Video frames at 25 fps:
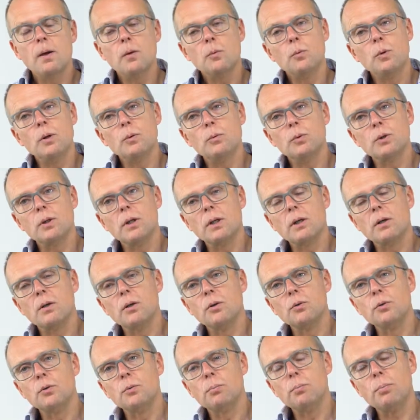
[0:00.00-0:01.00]
we would
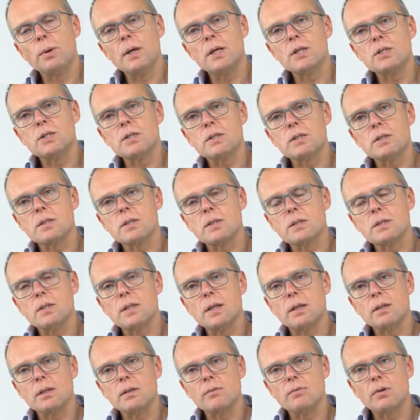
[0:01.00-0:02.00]
include patients
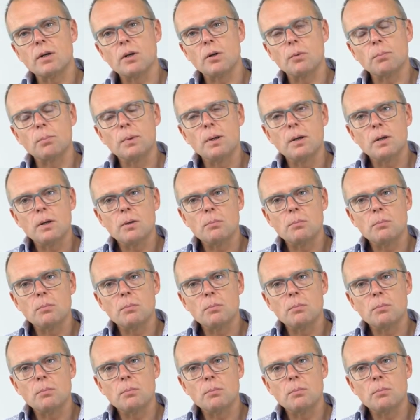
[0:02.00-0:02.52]
that develop